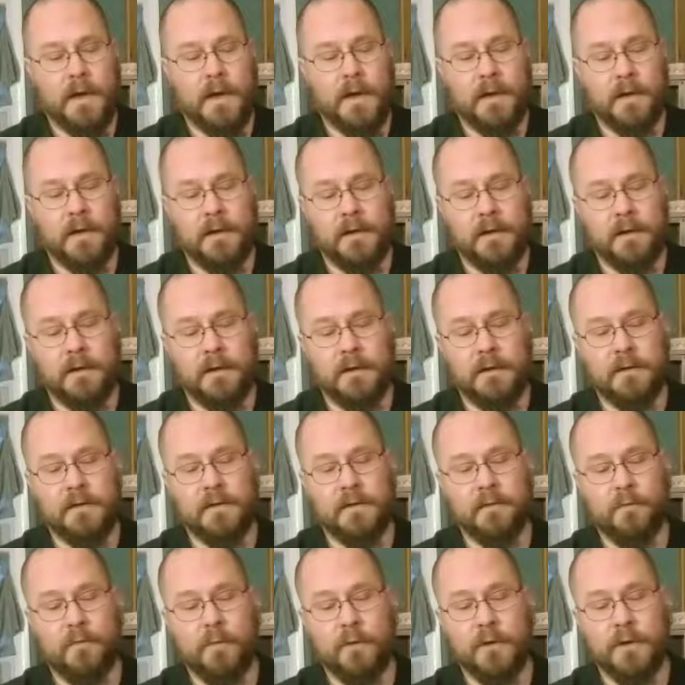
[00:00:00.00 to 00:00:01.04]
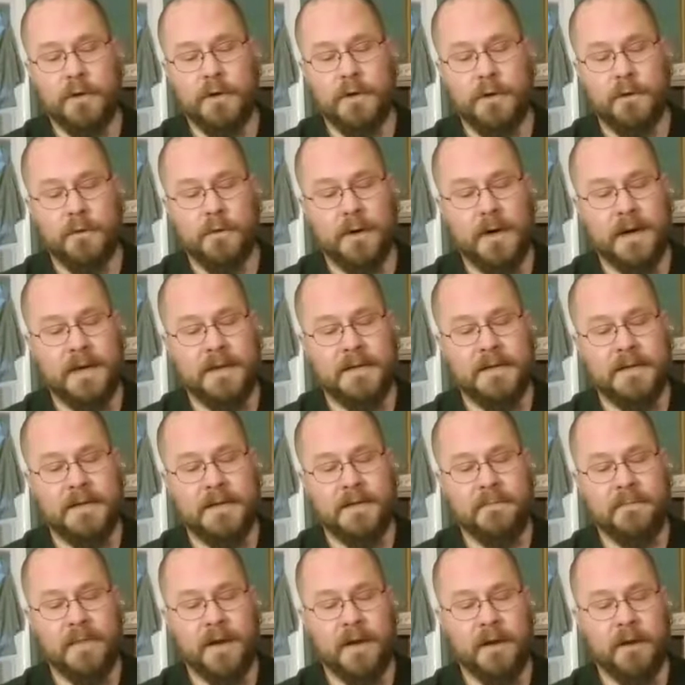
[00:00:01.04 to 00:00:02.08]
And to warn you, I
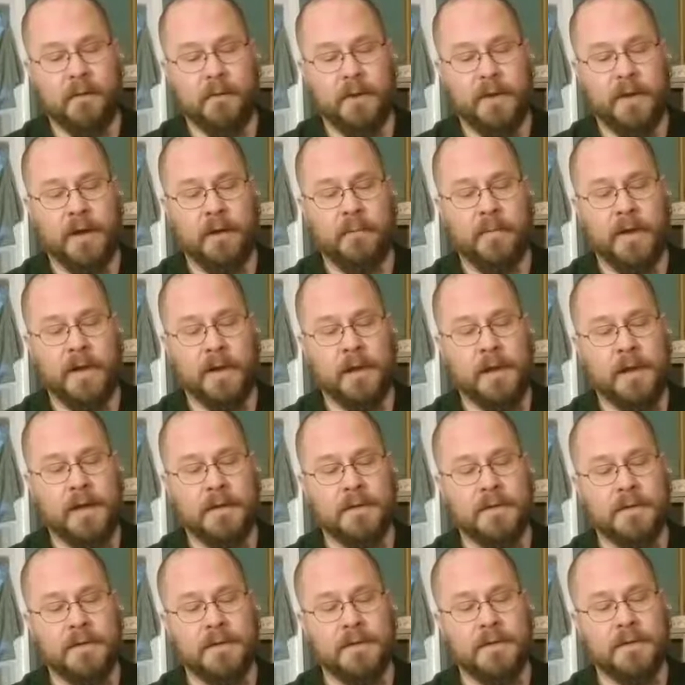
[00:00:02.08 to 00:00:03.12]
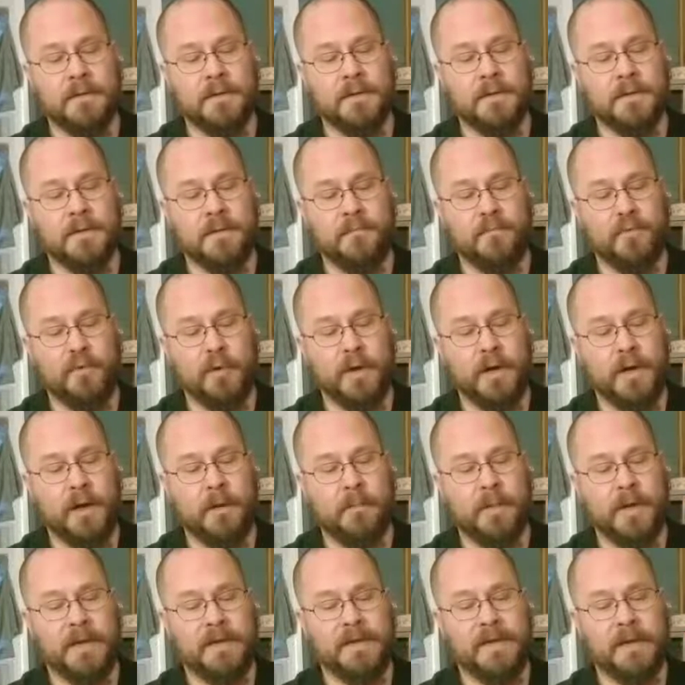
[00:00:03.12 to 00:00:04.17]
see better without my glasses, so at some point
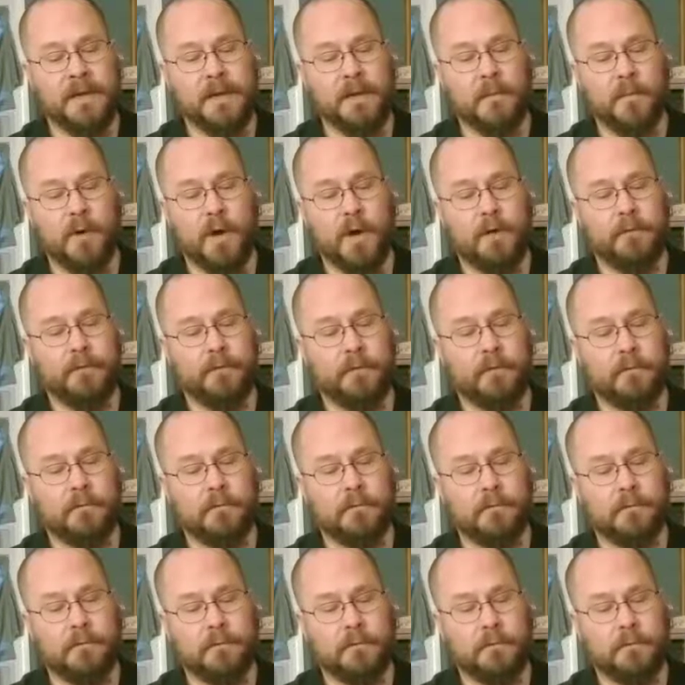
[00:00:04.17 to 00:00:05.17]
I may take them off.